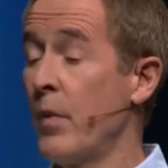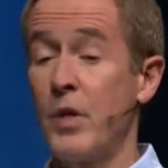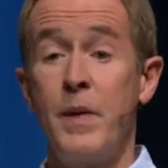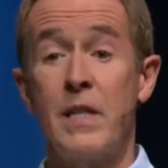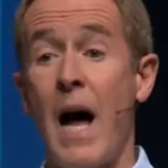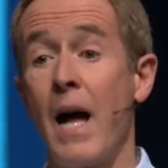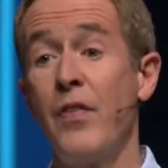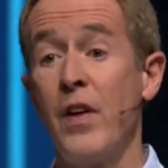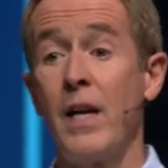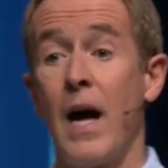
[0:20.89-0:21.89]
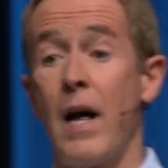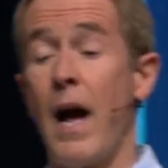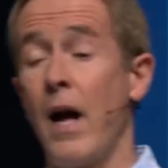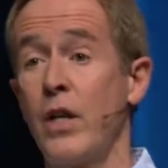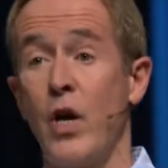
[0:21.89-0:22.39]
which means I think
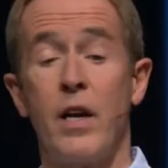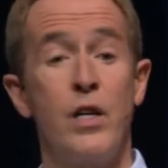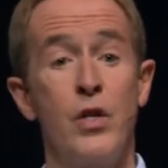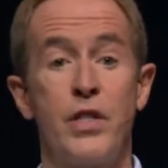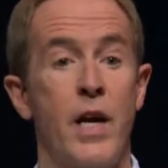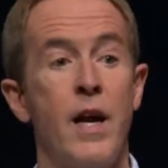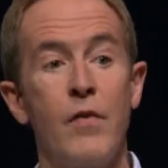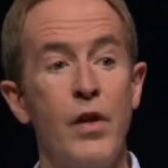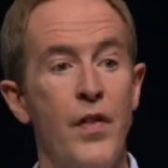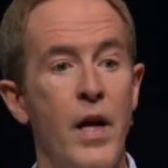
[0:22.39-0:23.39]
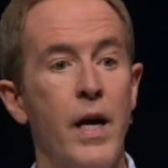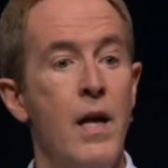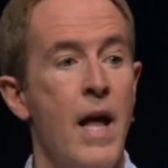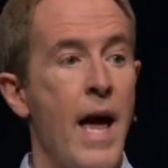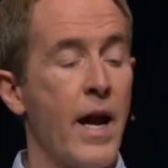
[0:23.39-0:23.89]
I try to understand everything,
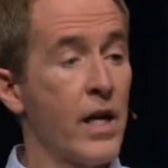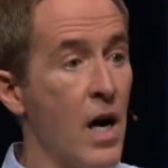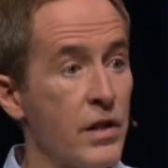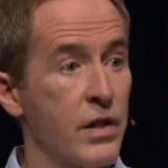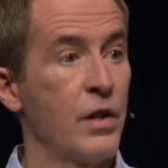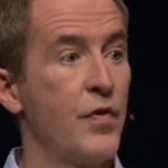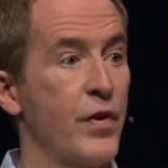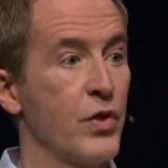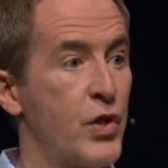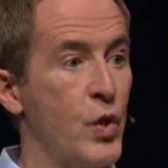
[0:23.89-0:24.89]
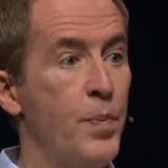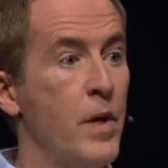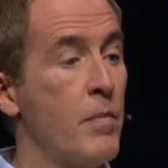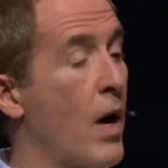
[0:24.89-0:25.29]
and I constantly feel stupid.